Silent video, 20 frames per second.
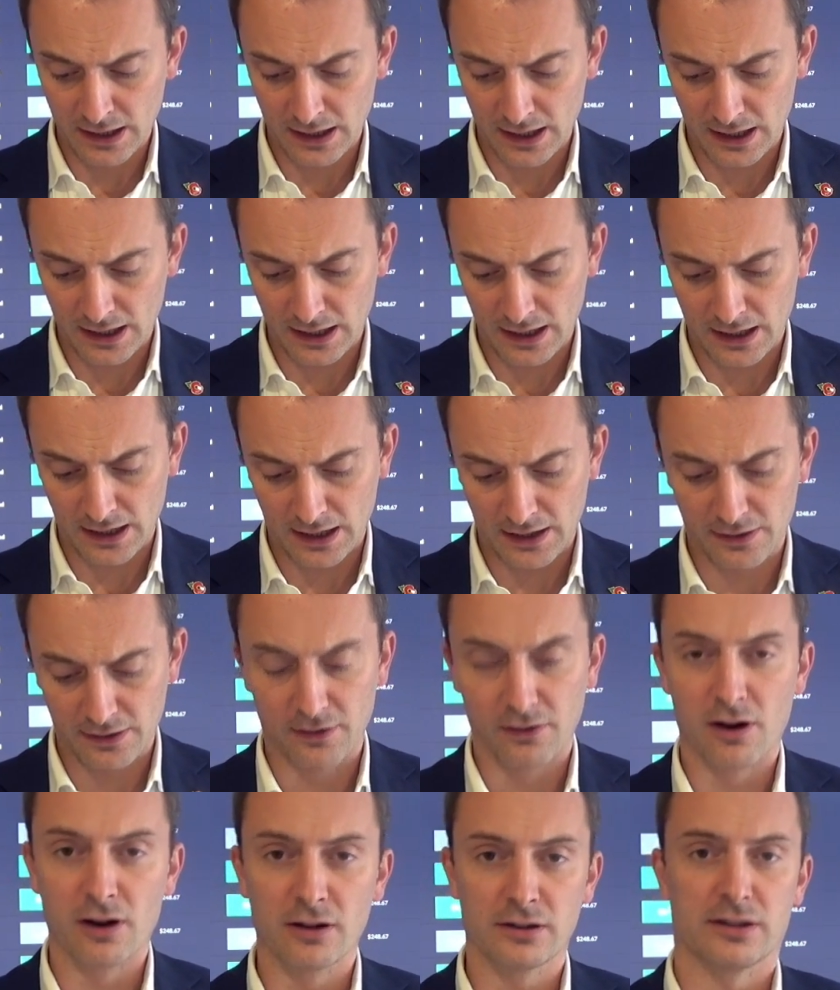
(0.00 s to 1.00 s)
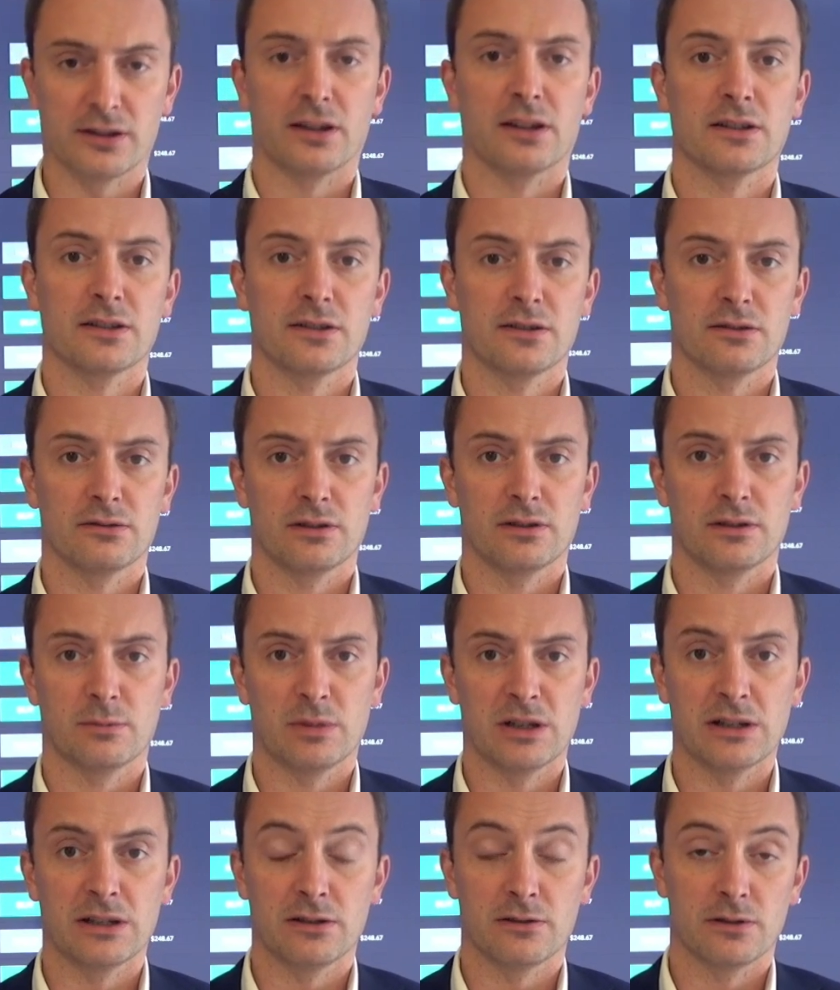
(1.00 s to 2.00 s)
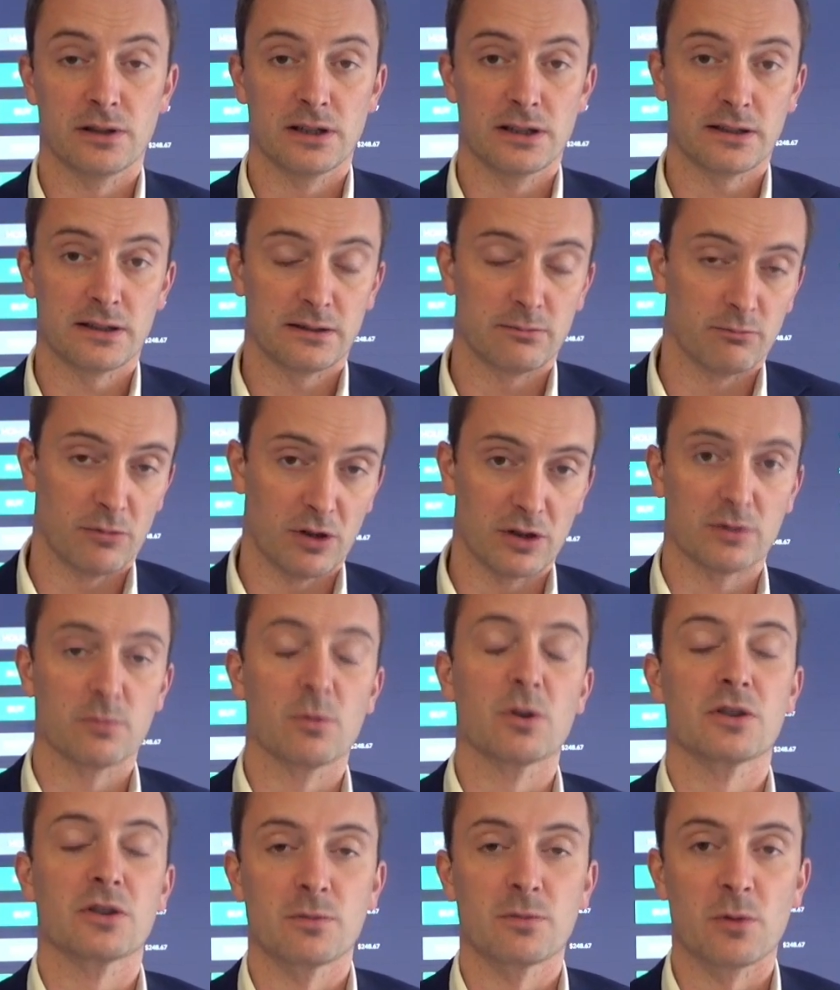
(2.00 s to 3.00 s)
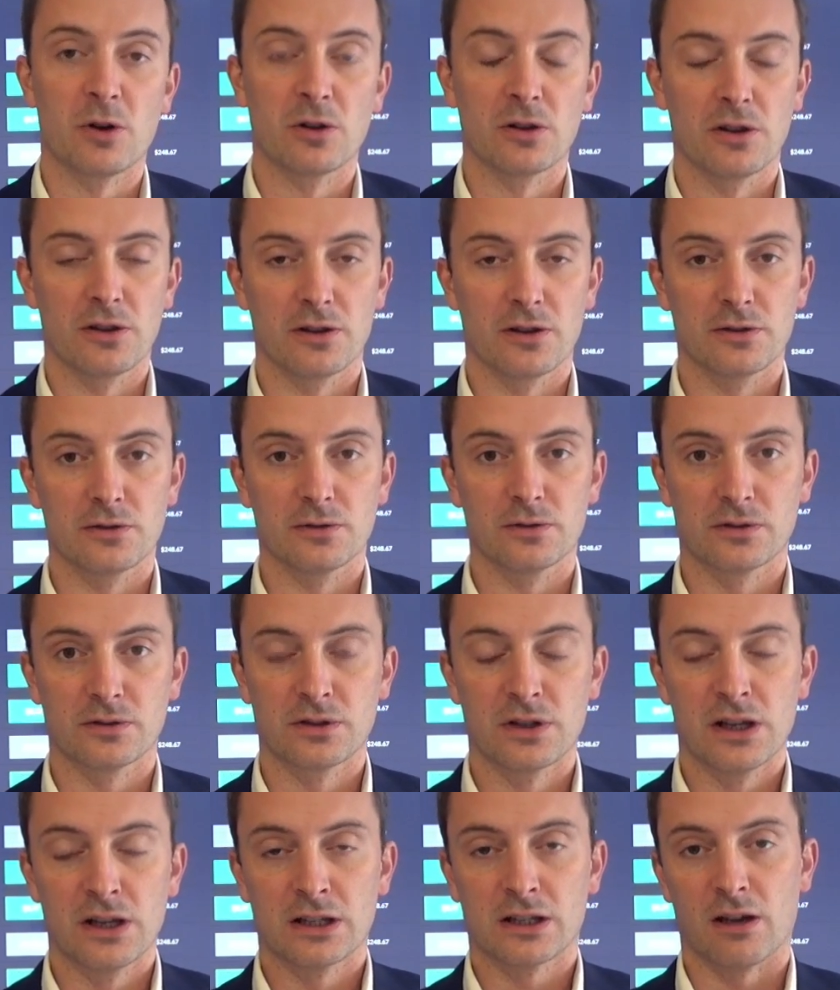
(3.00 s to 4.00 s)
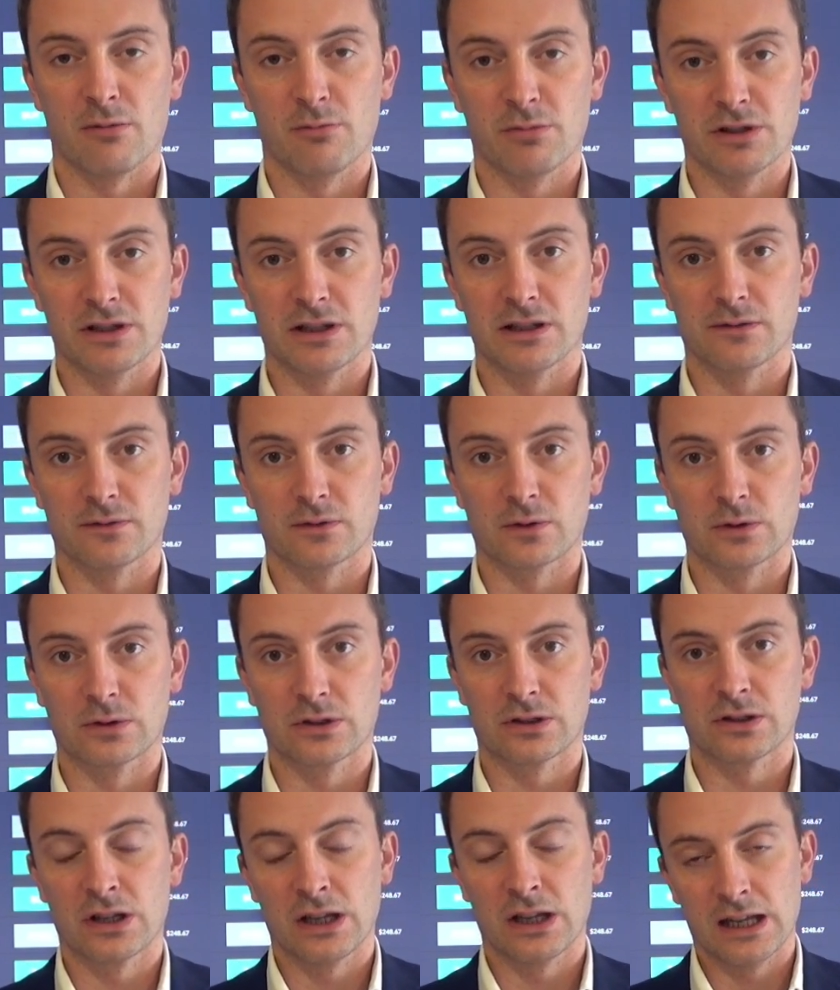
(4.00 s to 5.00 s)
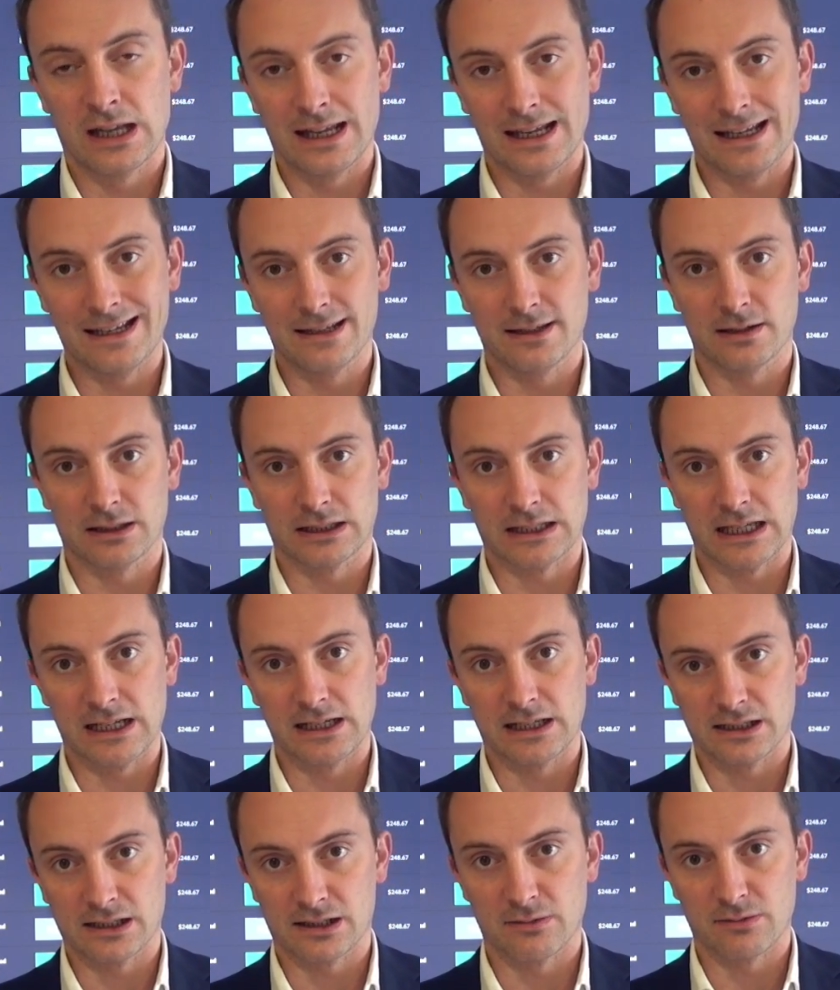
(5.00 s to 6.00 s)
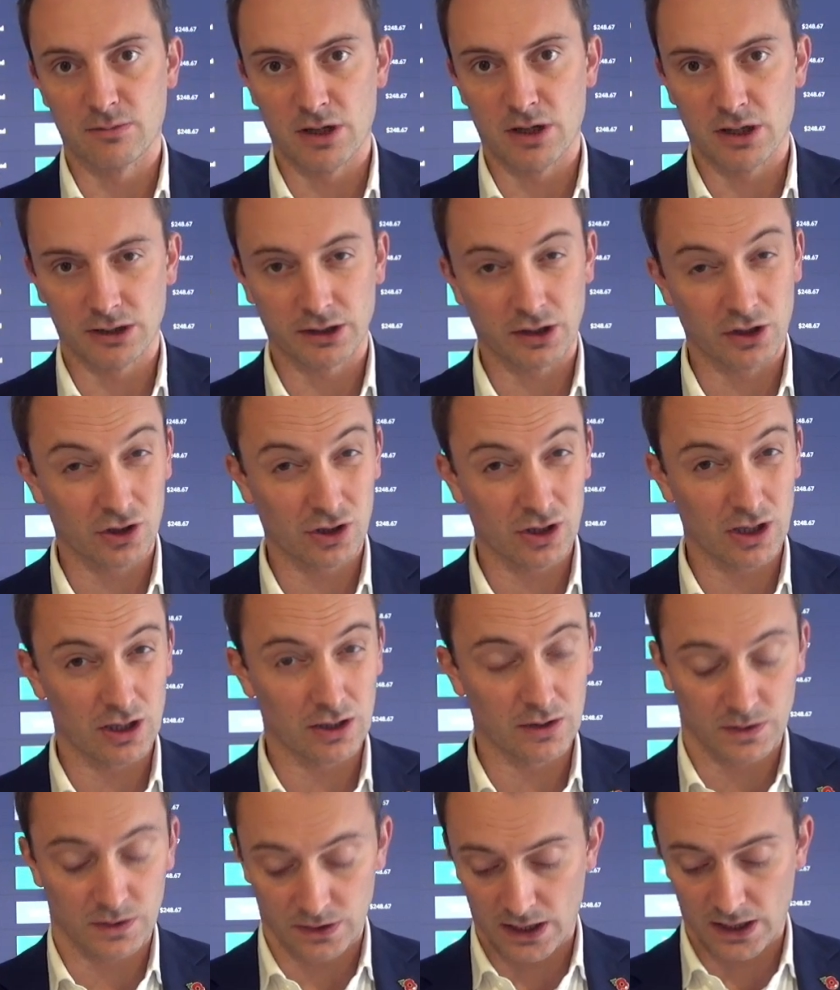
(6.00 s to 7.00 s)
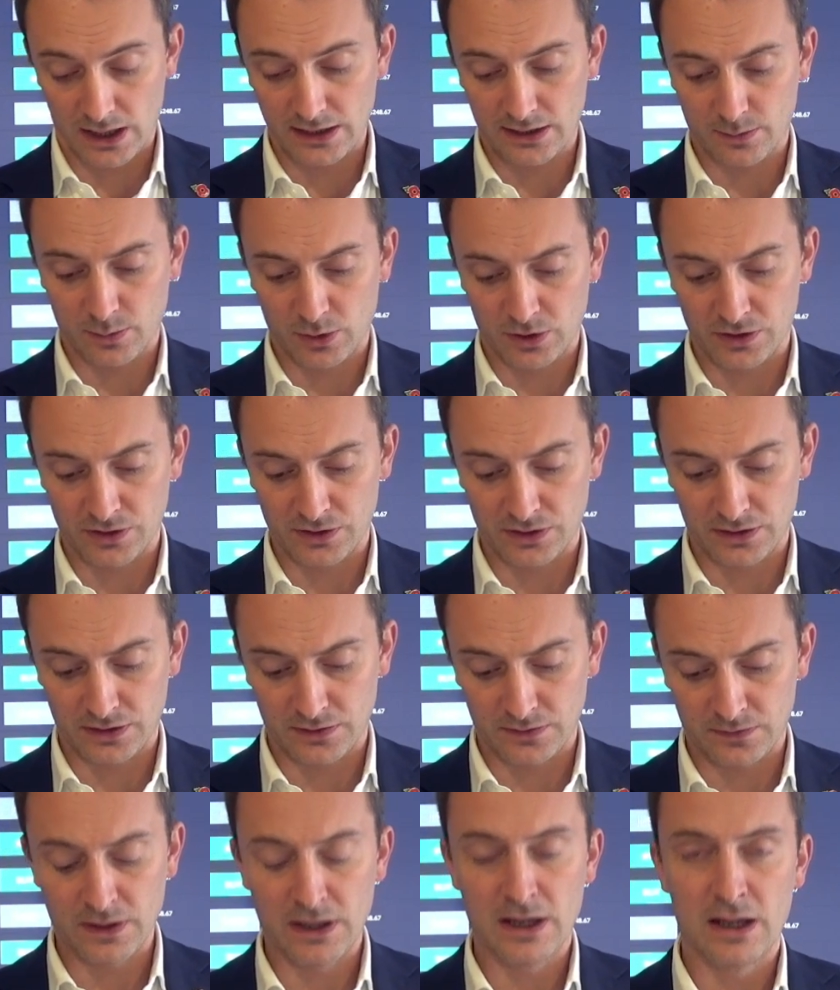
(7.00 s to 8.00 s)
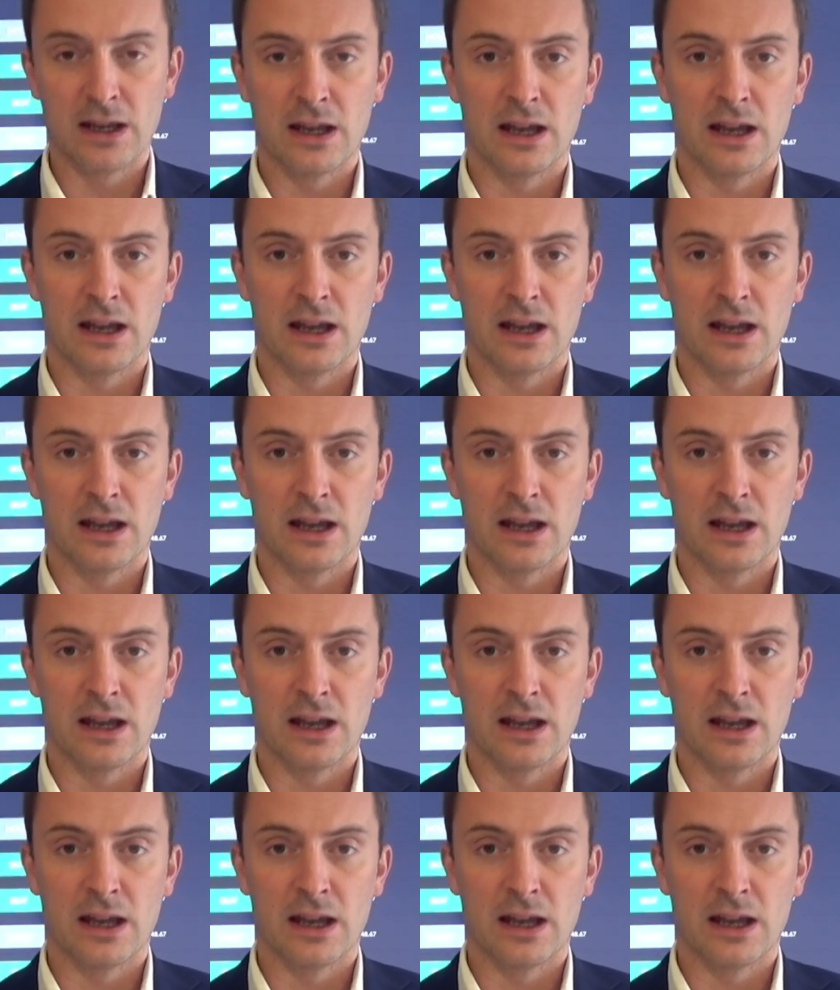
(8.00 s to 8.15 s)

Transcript: There are signs though that Pinterest, much smaller than those companies of course, is gaining some market share. So that is a positive.